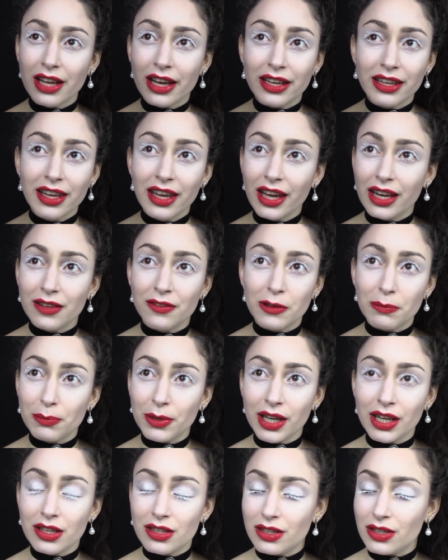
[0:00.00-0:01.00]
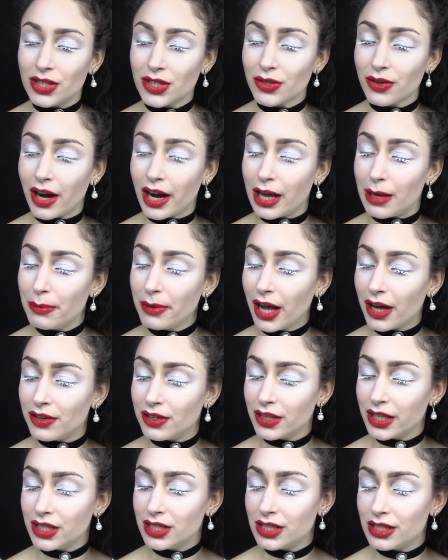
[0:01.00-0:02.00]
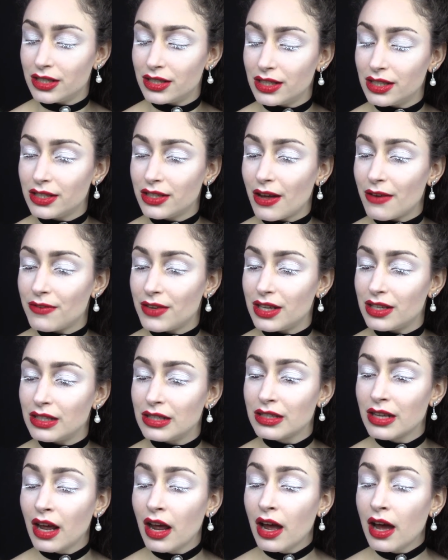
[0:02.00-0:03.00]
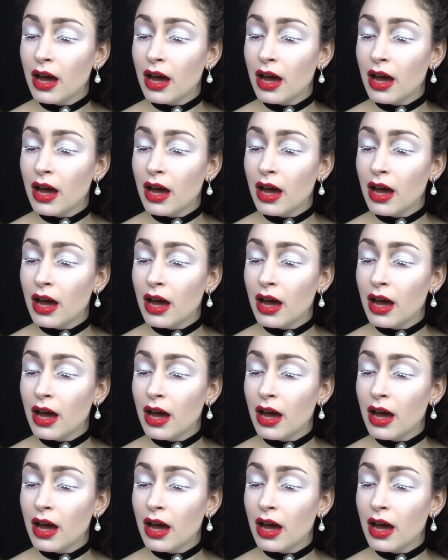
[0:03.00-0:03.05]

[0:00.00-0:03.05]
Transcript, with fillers: I can't even begin to describe how delicious this stuff is.